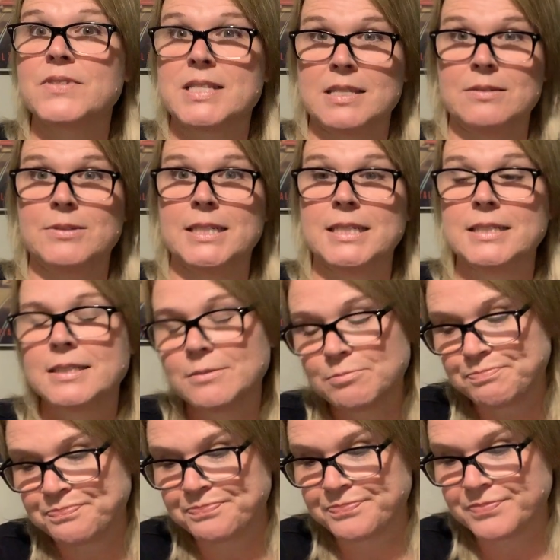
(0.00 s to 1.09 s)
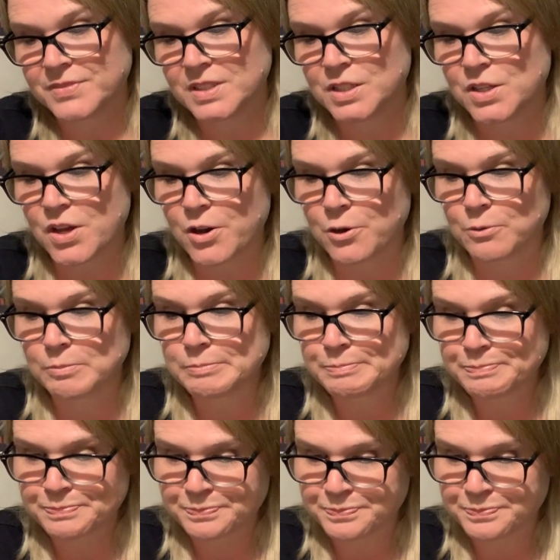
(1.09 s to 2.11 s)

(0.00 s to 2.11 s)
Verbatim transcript: seaweed. So